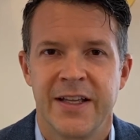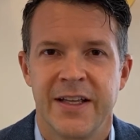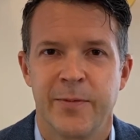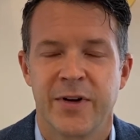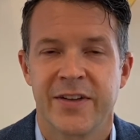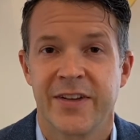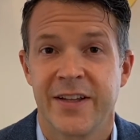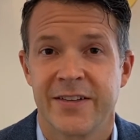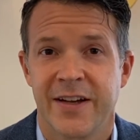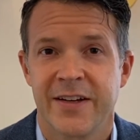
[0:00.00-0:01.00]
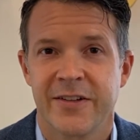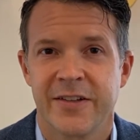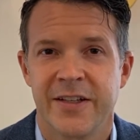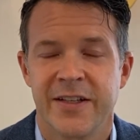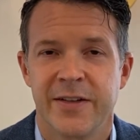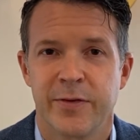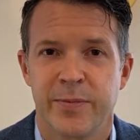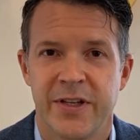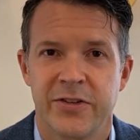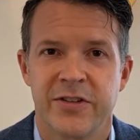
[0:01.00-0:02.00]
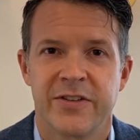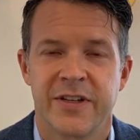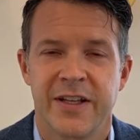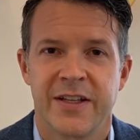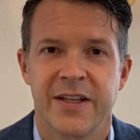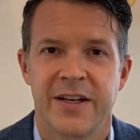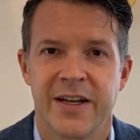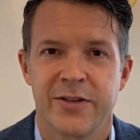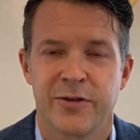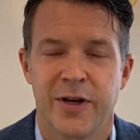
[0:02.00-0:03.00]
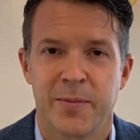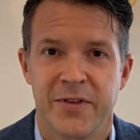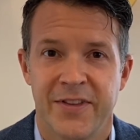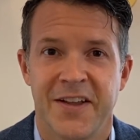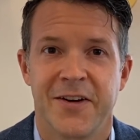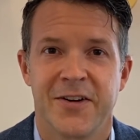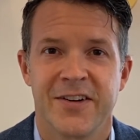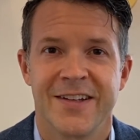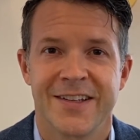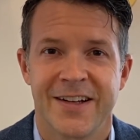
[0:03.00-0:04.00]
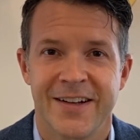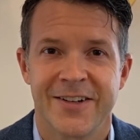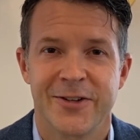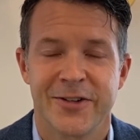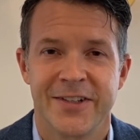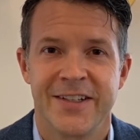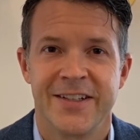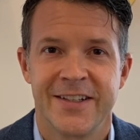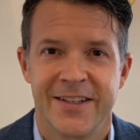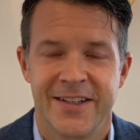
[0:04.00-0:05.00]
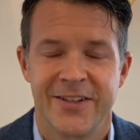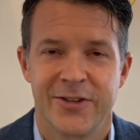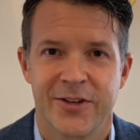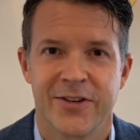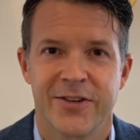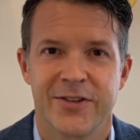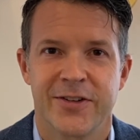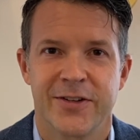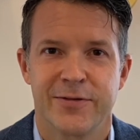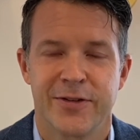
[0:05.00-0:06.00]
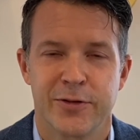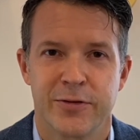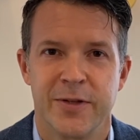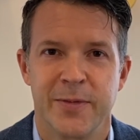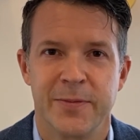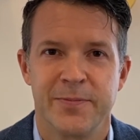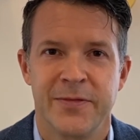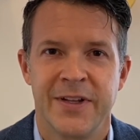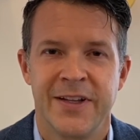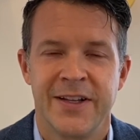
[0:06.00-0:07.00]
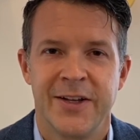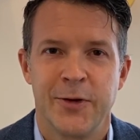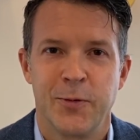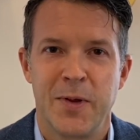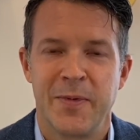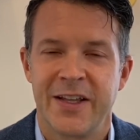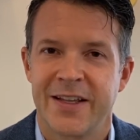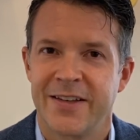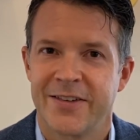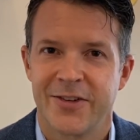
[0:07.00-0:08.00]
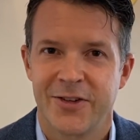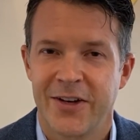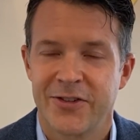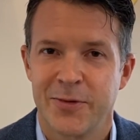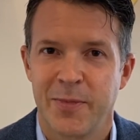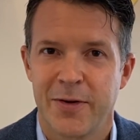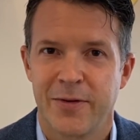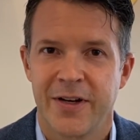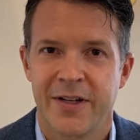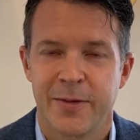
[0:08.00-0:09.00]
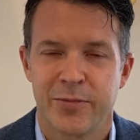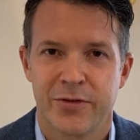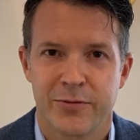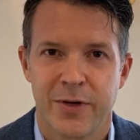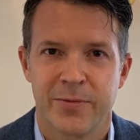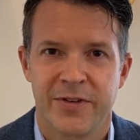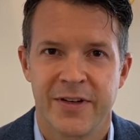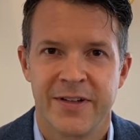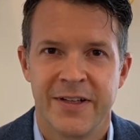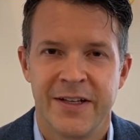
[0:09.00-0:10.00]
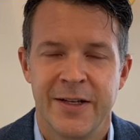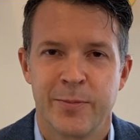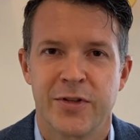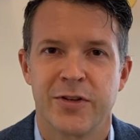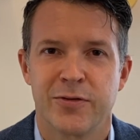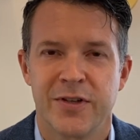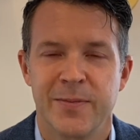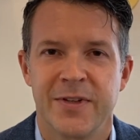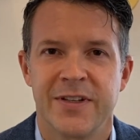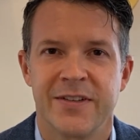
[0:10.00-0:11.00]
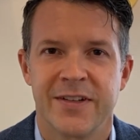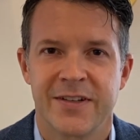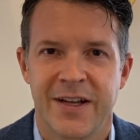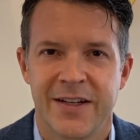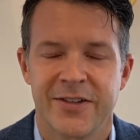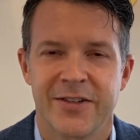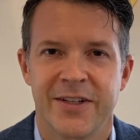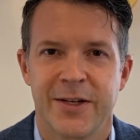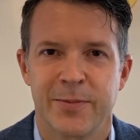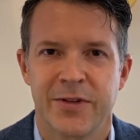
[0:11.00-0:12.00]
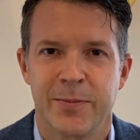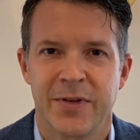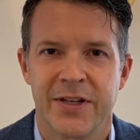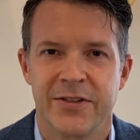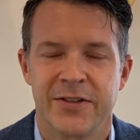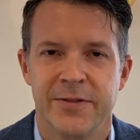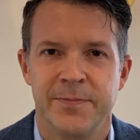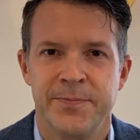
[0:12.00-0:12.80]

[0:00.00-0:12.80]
And when I say entirely, if a patient is taking an eye drop, they are entirely in charge of their treatment. We make a suggestion by writing a prescription, but the treatment is entirely up to the patient.